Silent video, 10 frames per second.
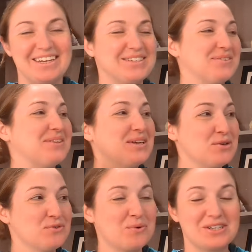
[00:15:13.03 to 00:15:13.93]
So thank
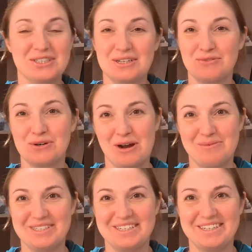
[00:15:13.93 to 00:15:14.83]
you for watching and for
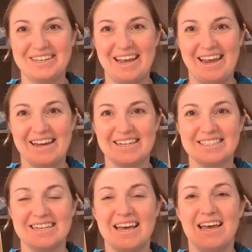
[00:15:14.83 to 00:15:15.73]
commenting,
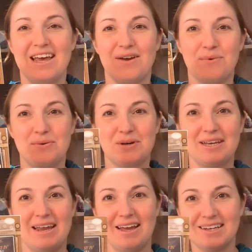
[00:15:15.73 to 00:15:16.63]
and we will
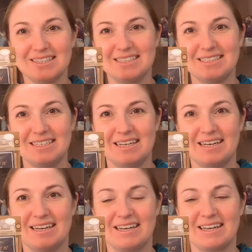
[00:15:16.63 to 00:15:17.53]
connect
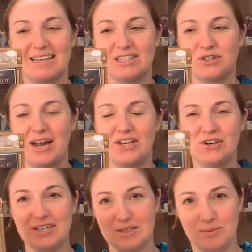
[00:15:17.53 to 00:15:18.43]
to get your
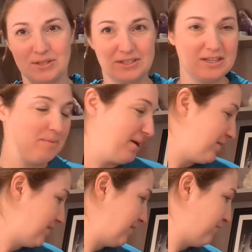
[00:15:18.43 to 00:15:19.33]
address to put this in the mail